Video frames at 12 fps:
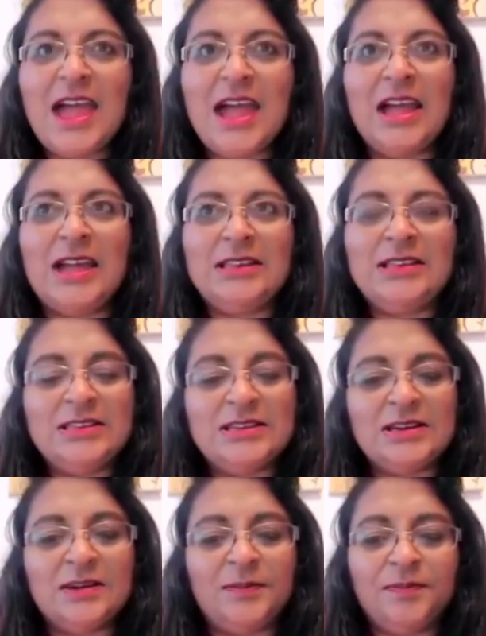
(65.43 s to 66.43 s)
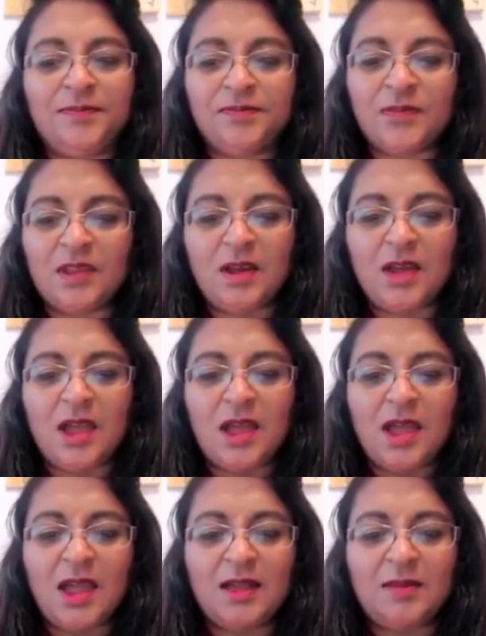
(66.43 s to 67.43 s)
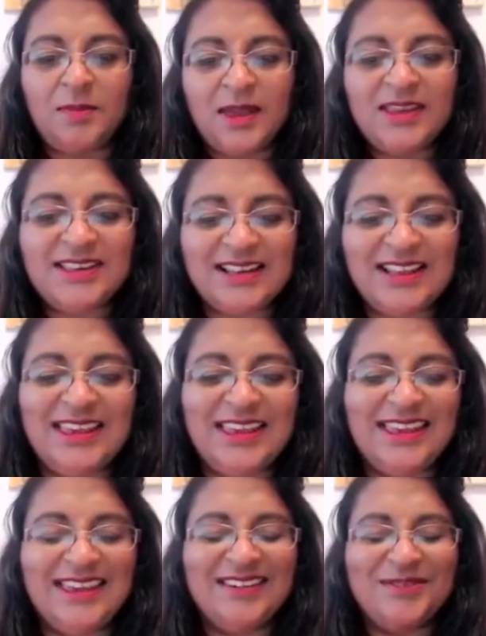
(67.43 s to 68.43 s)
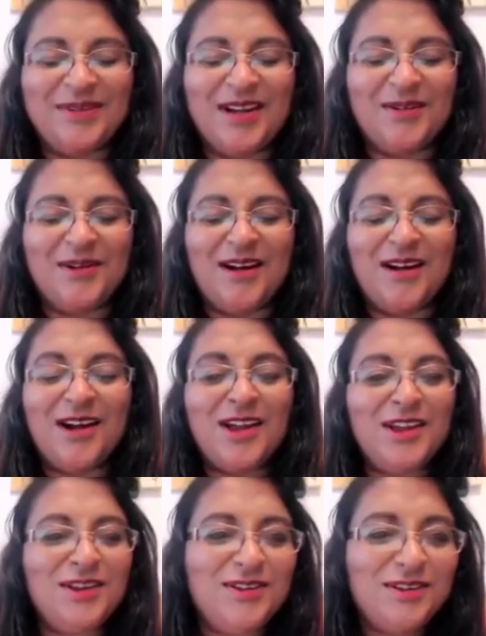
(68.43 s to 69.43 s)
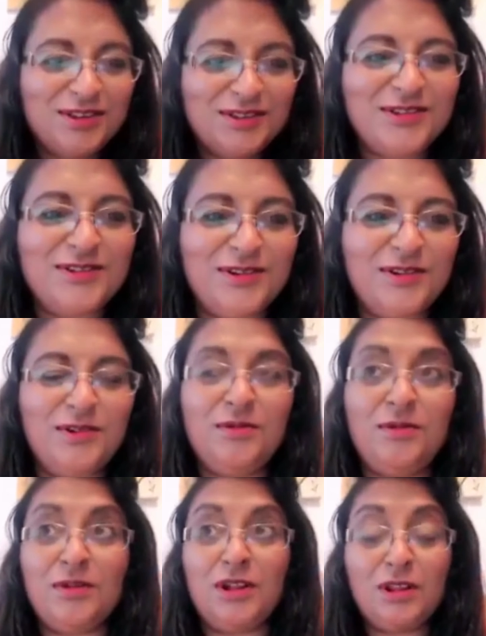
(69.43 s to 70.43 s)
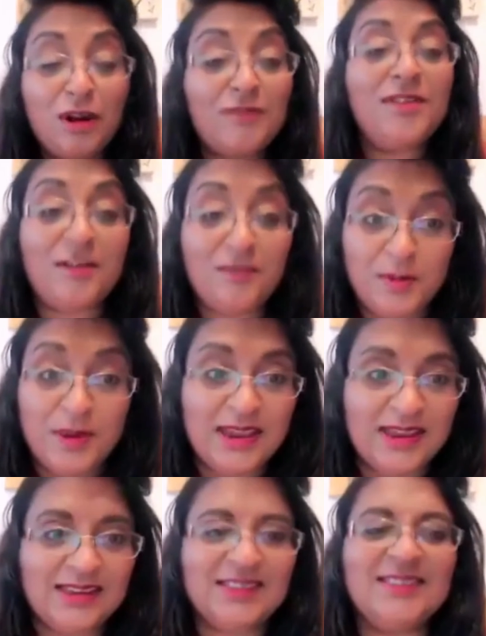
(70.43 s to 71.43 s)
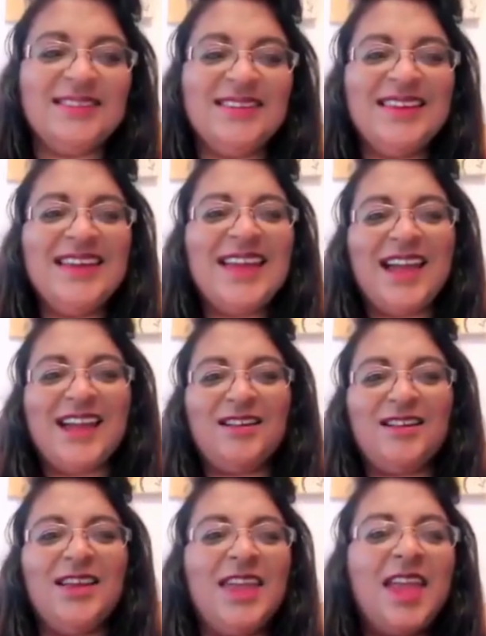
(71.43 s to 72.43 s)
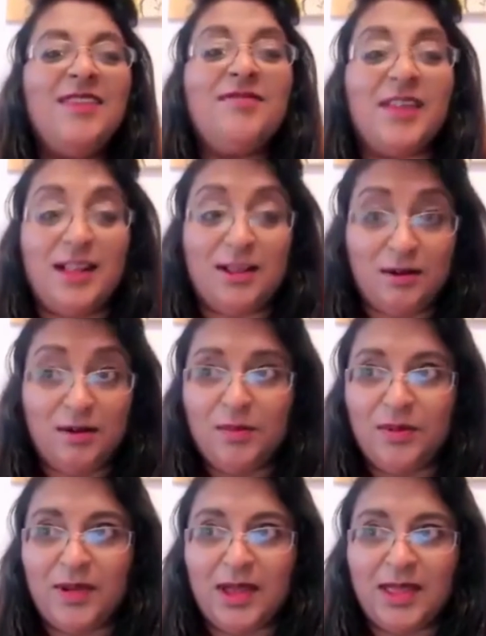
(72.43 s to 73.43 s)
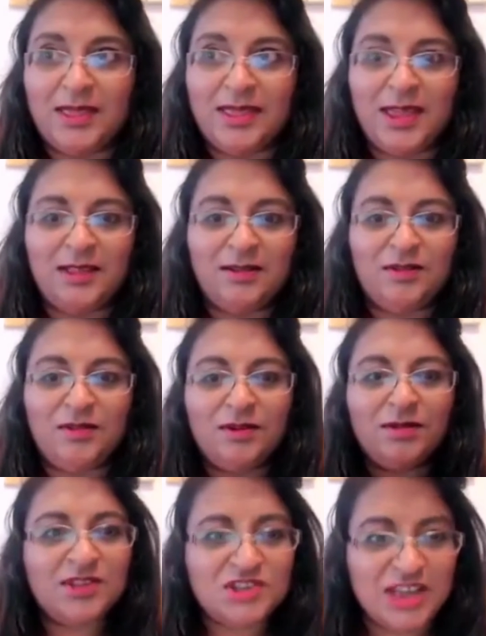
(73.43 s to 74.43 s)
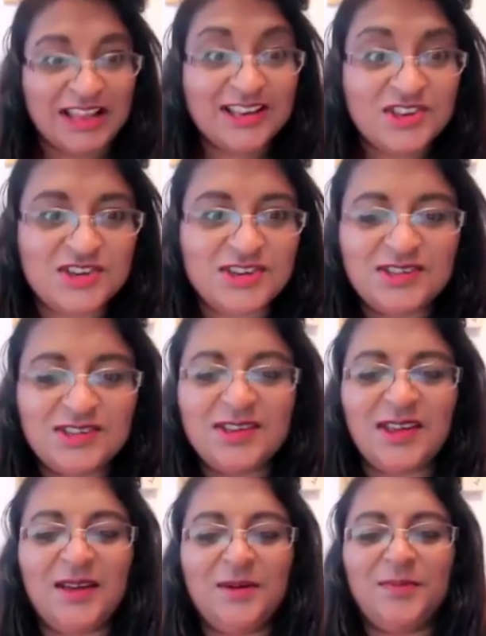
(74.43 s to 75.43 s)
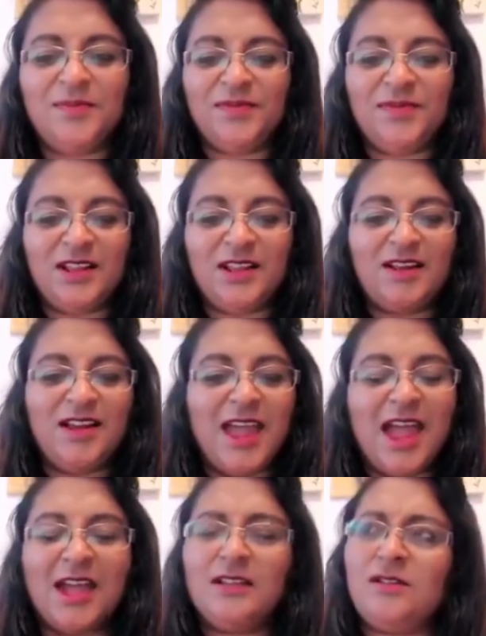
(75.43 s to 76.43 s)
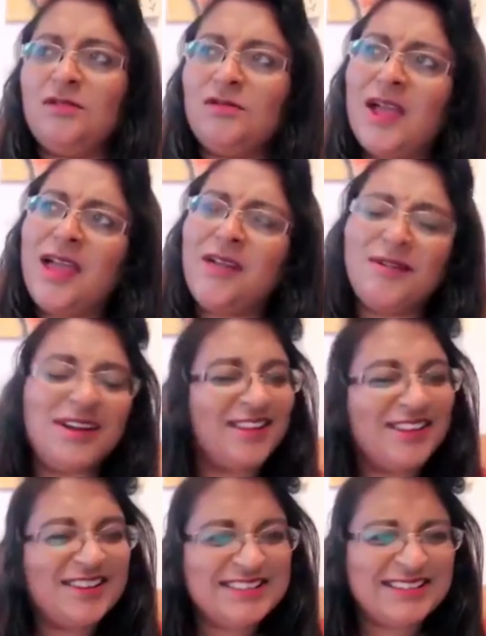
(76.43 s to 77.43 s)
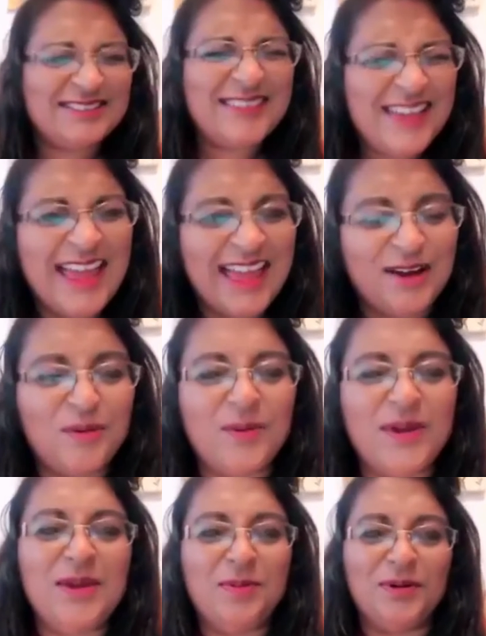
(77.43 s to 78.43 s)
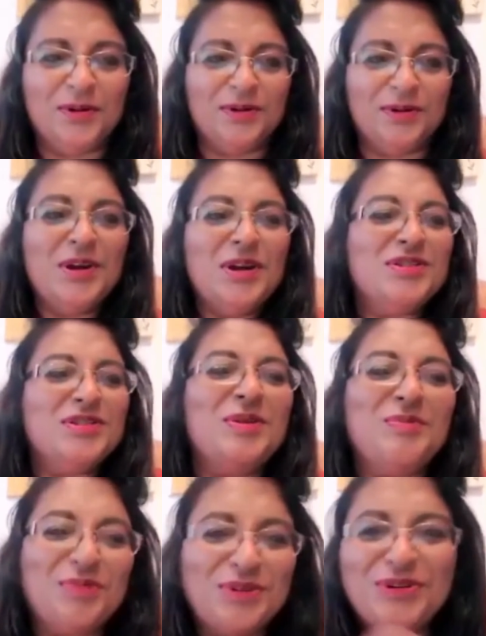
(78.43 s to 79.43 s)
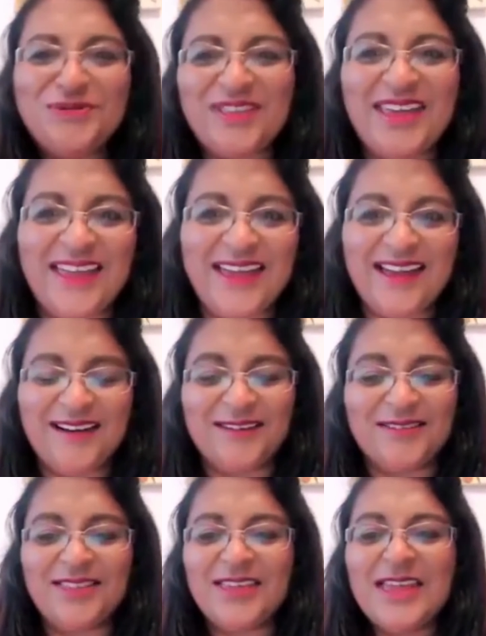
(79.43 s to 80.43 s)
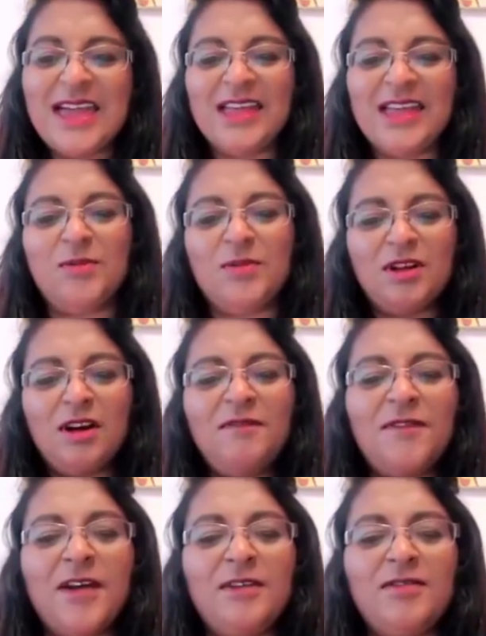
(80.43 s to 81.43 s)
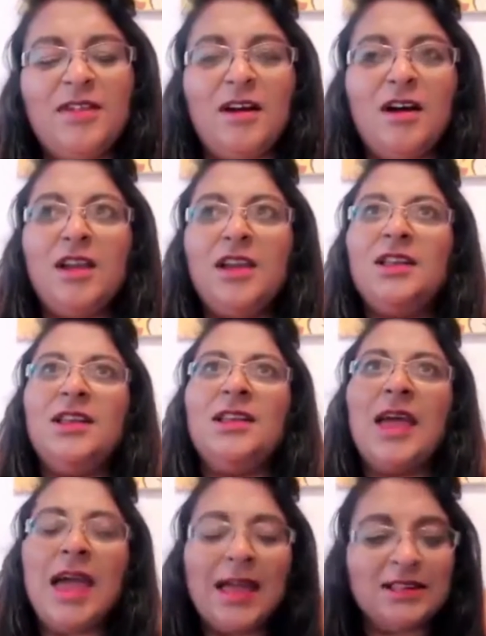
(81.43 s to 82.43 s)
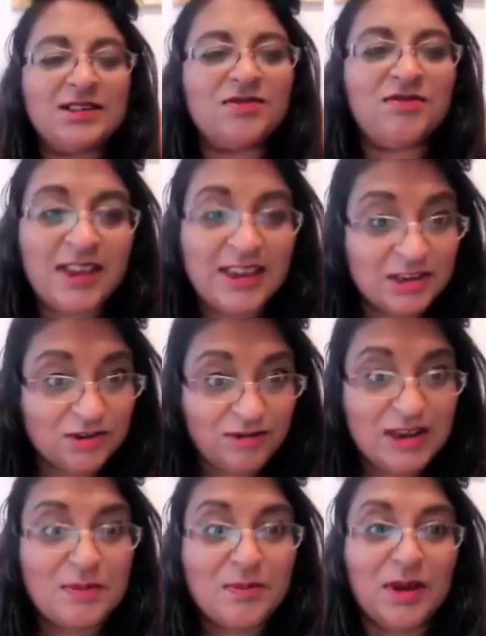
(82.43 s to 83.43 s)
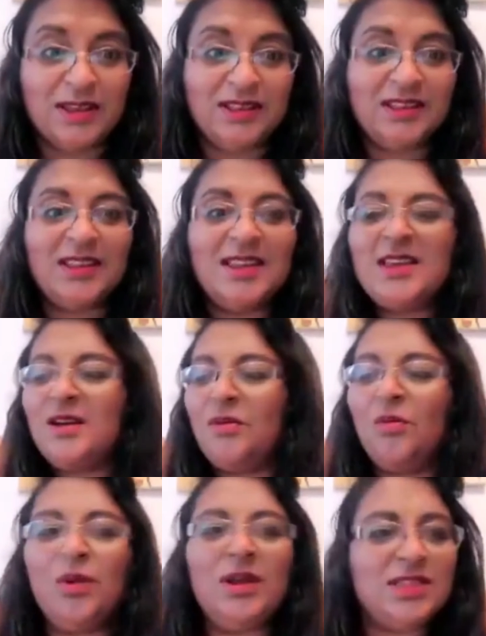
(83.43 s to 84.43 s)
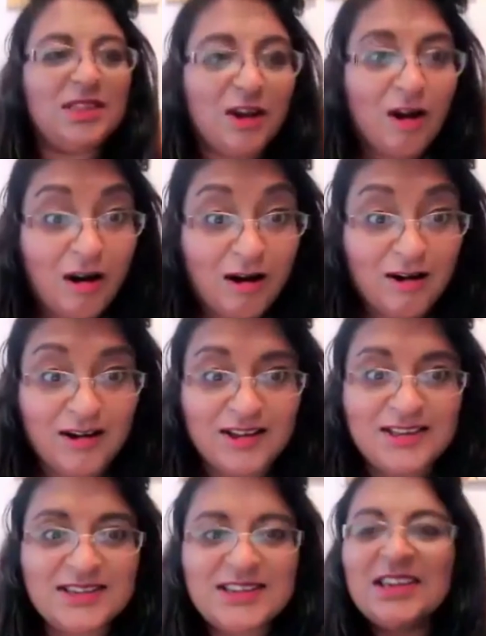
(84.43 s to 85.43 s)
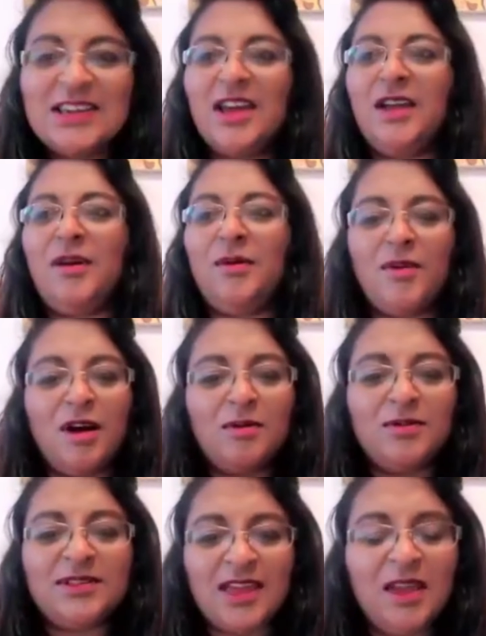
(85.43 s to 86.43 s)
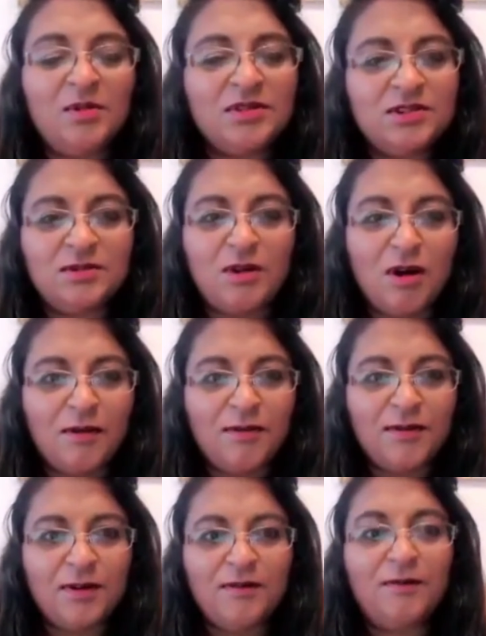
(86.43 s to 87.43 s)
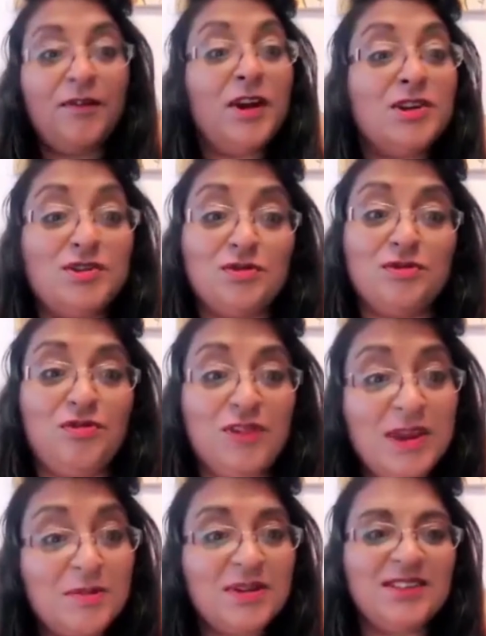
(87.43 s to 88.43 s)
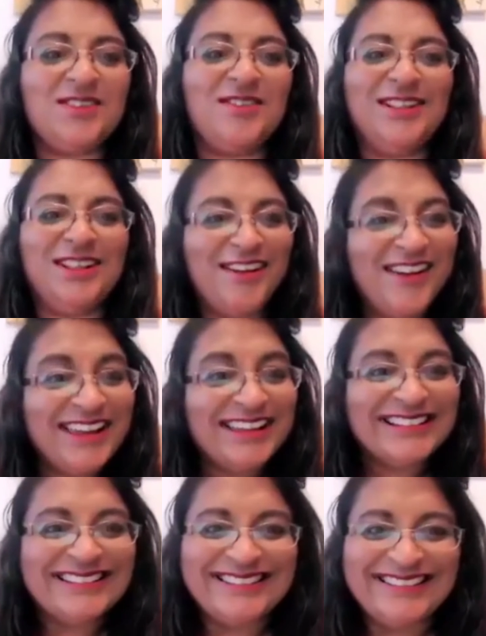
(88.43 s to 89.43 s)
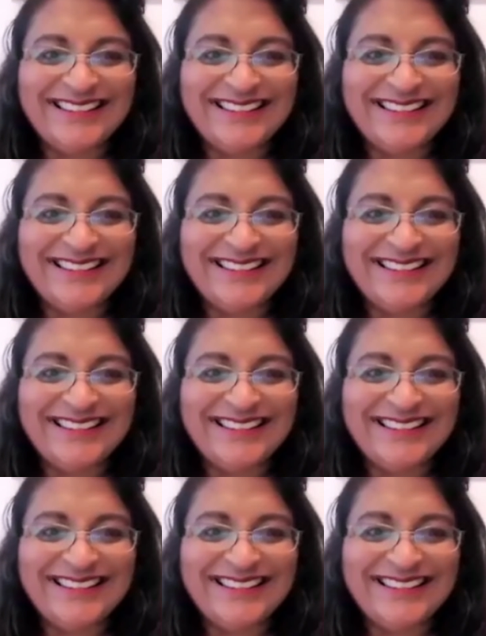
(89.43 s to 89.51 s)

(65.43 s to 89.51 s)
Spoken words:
And basically, I used to do a lot of therapies and I gave that up. And then through the challenges that I had, I thought, how can I still help people to improve their health? And then when I found that I can enhance Reiki treatment with the card, I was able to offer virtual treatments online.